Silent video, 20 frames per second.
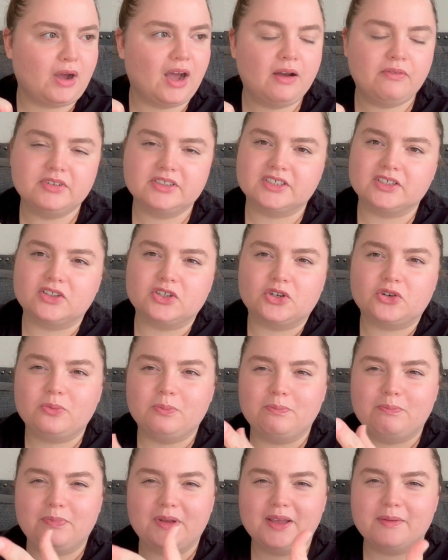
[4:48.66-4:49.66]
Pavitt's a little
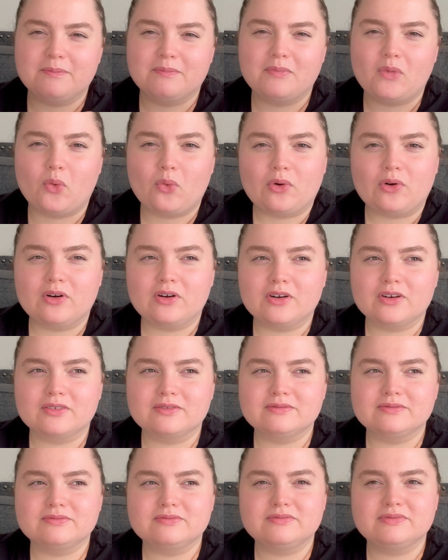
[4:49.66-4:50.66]
bit more
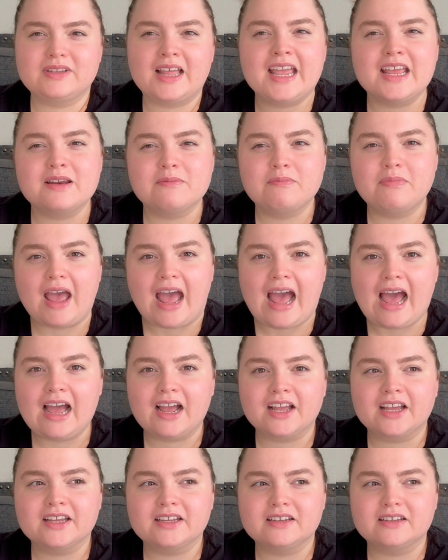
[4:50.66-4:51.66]
laid
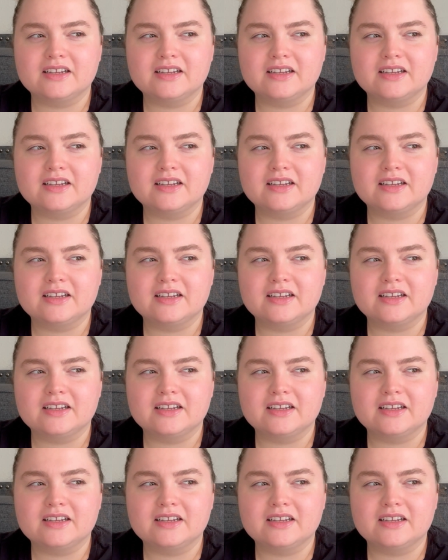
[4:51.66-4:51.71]
back.